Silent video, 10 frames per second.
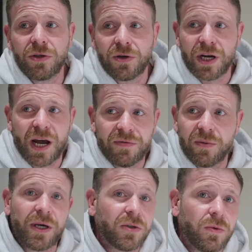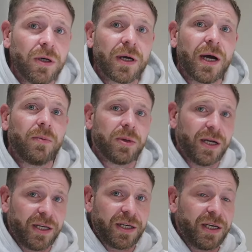you can have the best workout
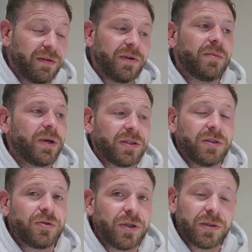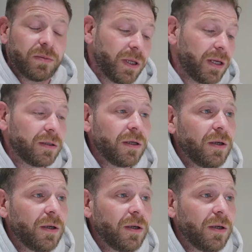plan, he can give you the best nutrition plan,